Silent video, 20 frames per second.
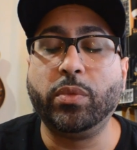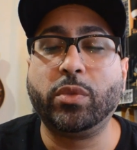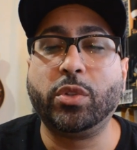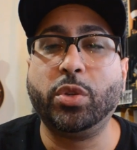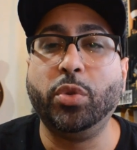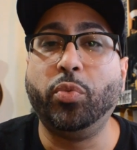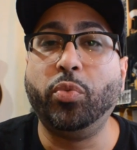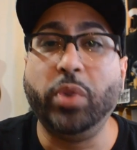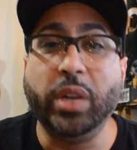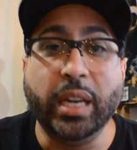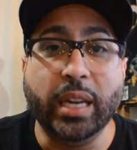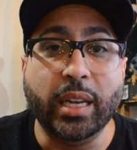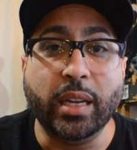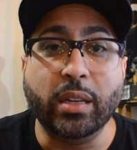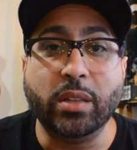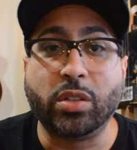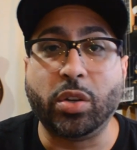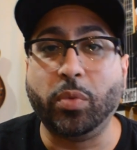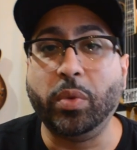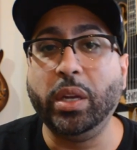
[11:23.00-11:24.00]

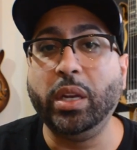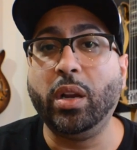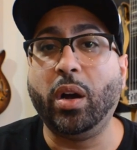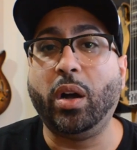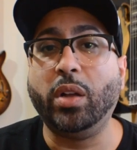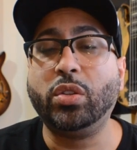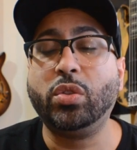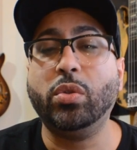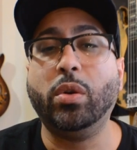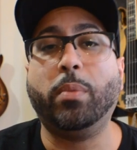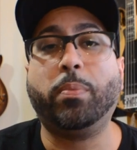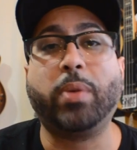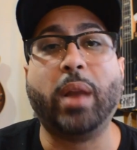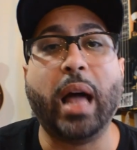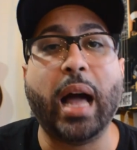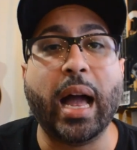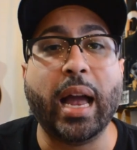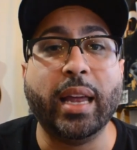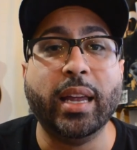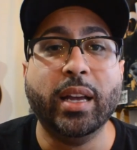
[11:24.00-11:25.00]
read on, to
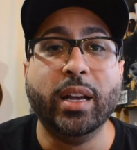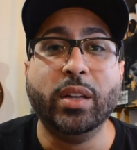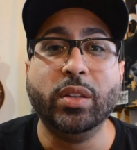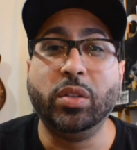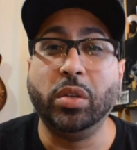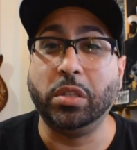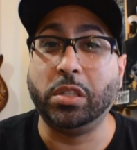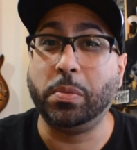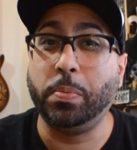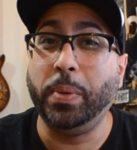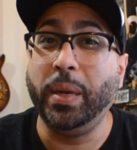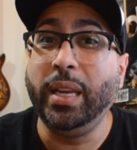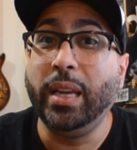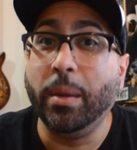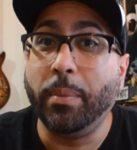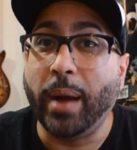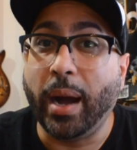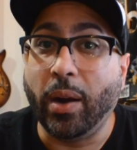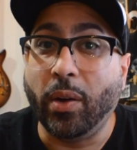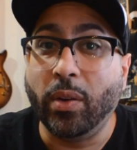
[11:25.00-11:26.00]
apply, to speak
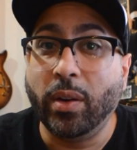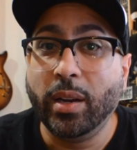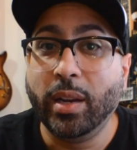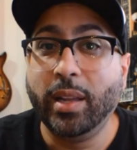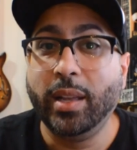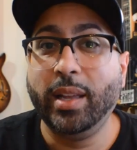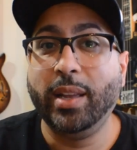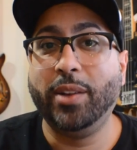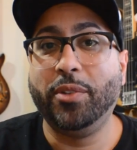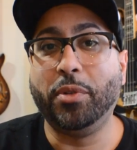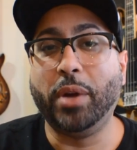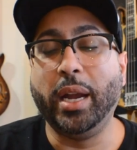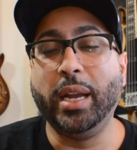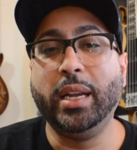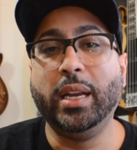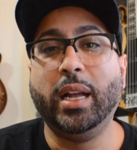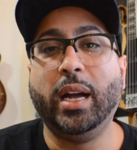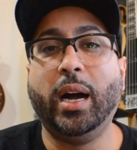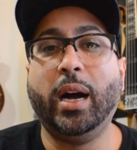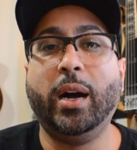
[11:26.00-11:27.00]
about,
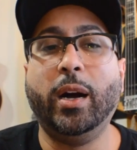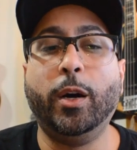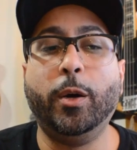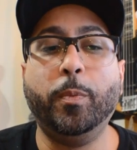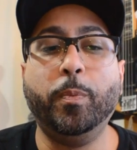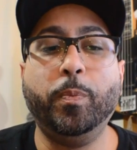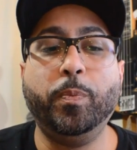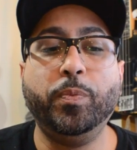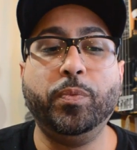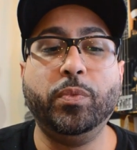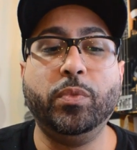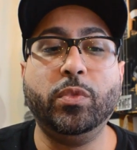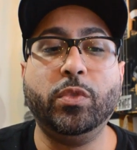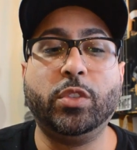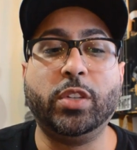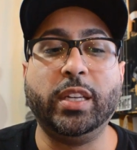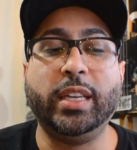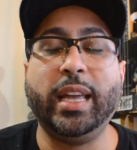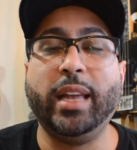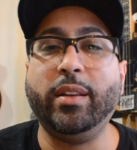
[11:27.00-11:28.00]
right?
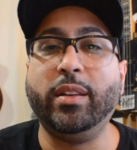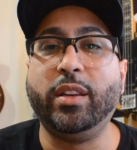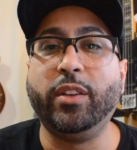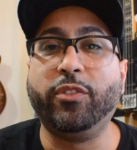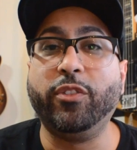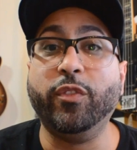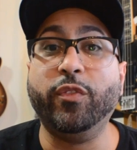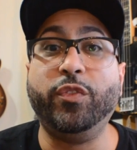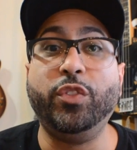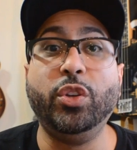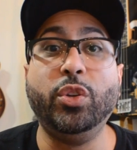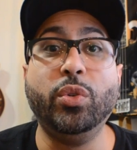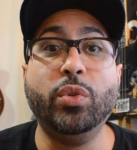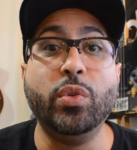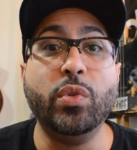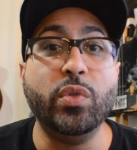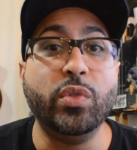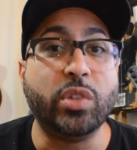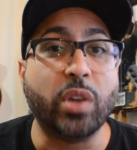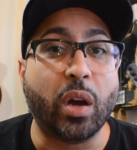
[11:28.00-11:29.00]
To get different
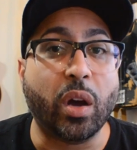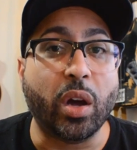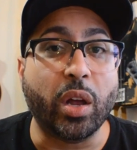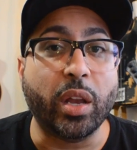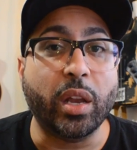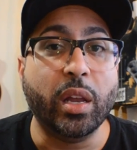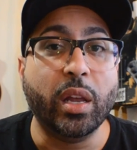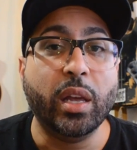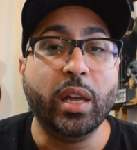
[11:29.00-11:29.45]
views on.